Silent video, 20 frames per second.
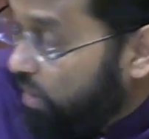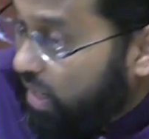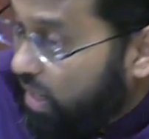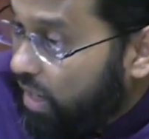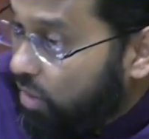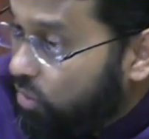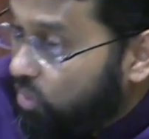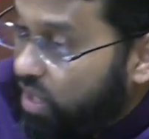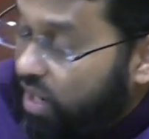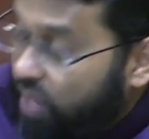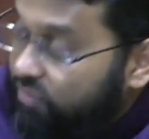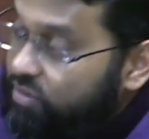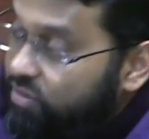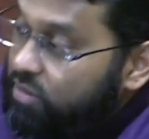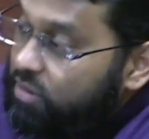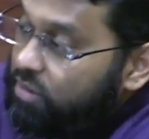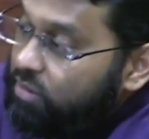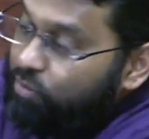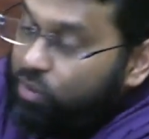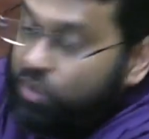I don't have
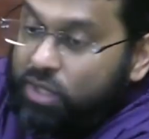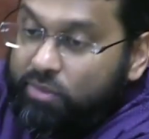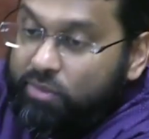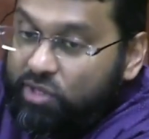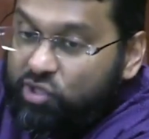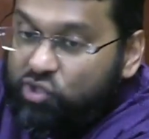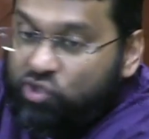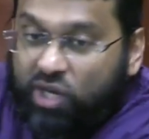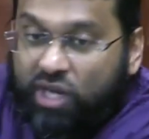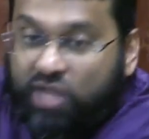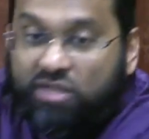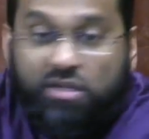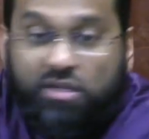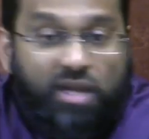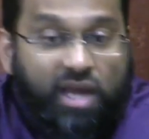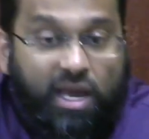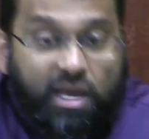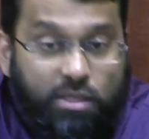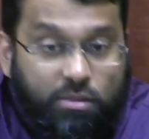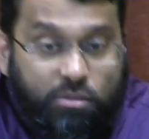to put him in chains and
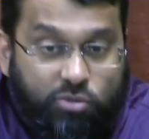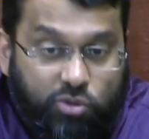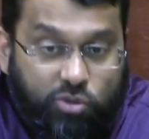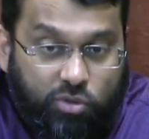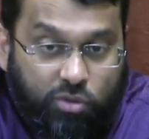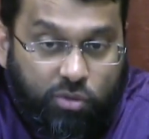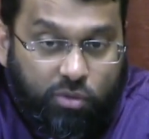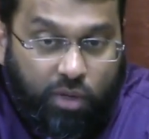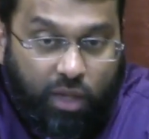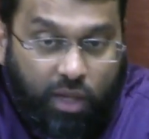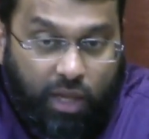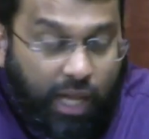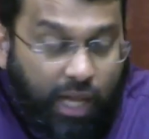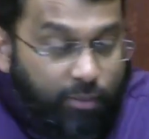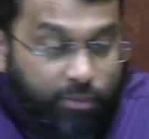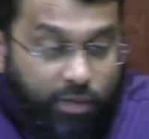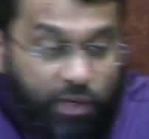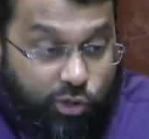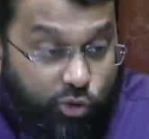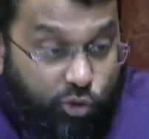hand him to you. I'm
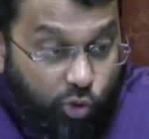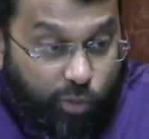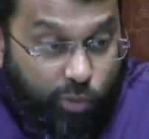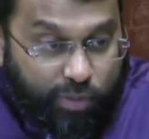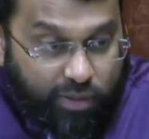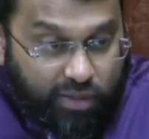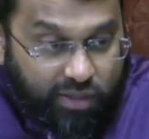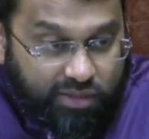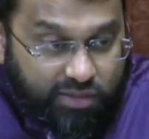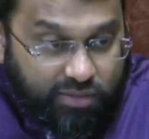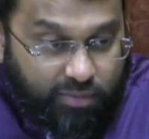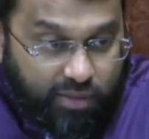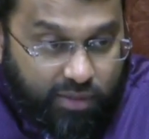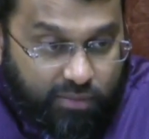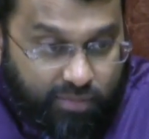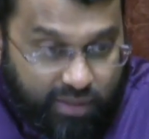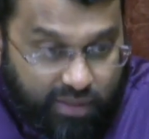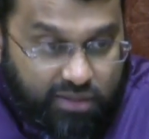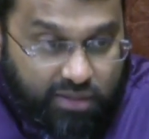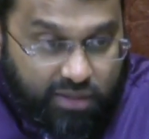not your policeman,
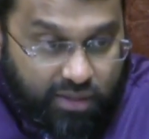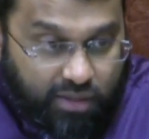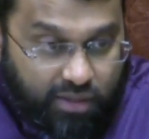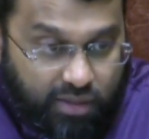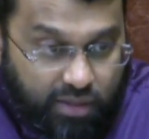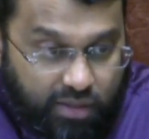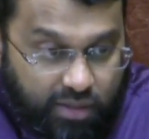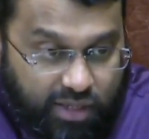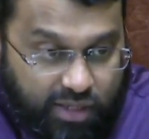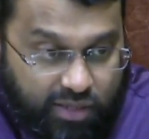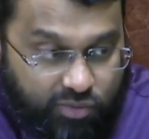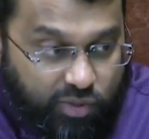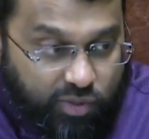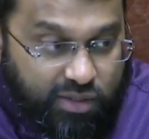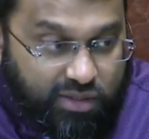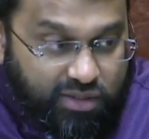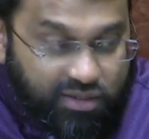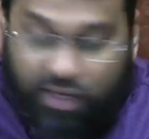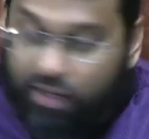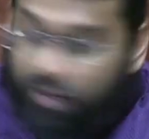basically. That's what
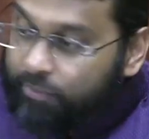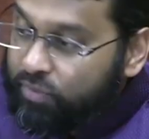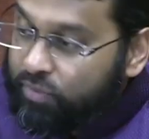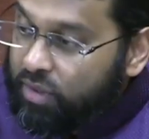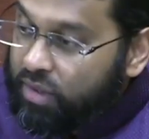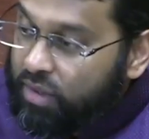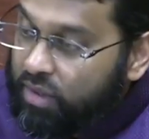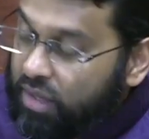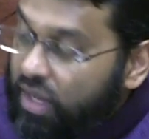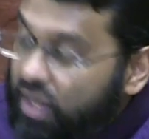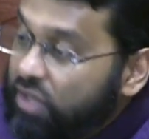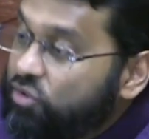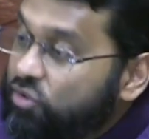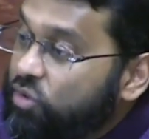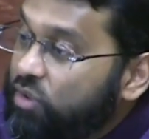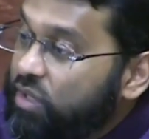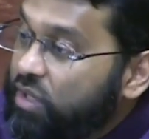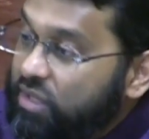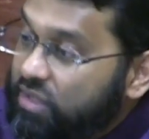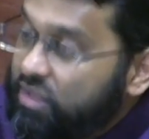he's saying. And so
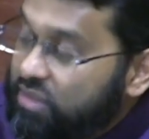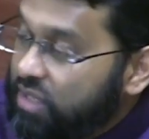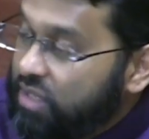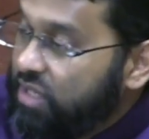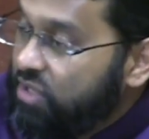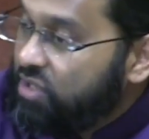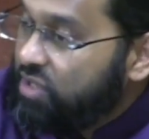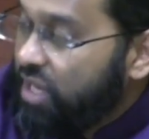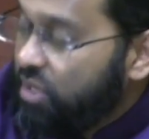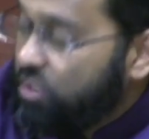he's, he said